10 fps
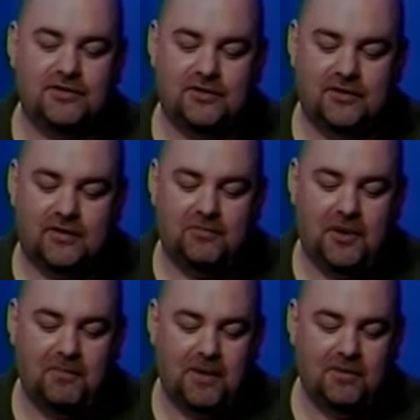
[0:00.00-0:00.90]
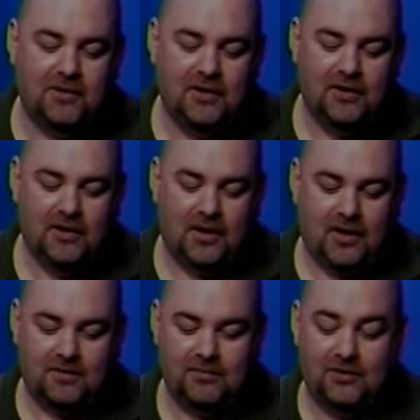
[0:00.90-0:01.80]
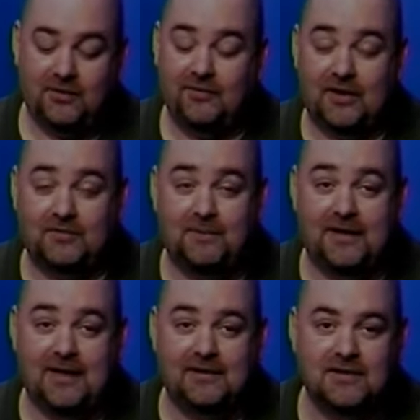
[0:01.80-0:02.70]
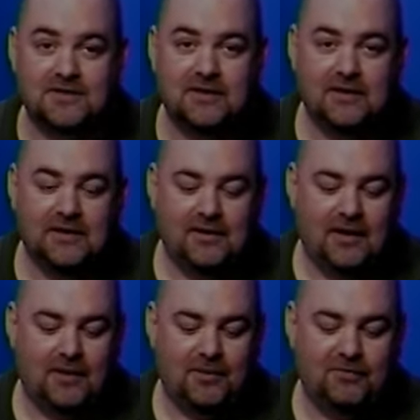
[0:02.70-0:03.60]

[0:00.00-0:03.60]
You don't have to be a member, um, you don't even have to be an atheist. Uh, but